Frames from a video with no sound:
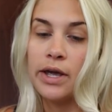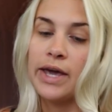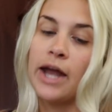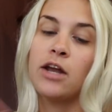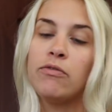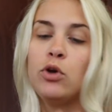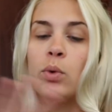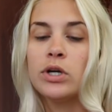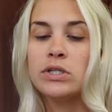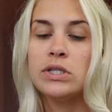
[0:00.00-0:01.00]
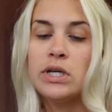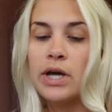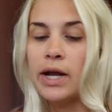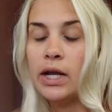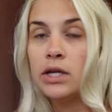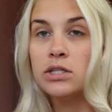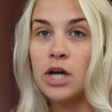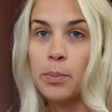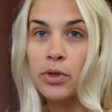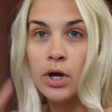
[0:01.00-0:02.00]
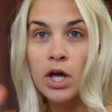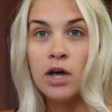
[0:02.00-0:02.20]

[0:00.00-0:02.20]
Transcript: Again, if you want to see an in-depth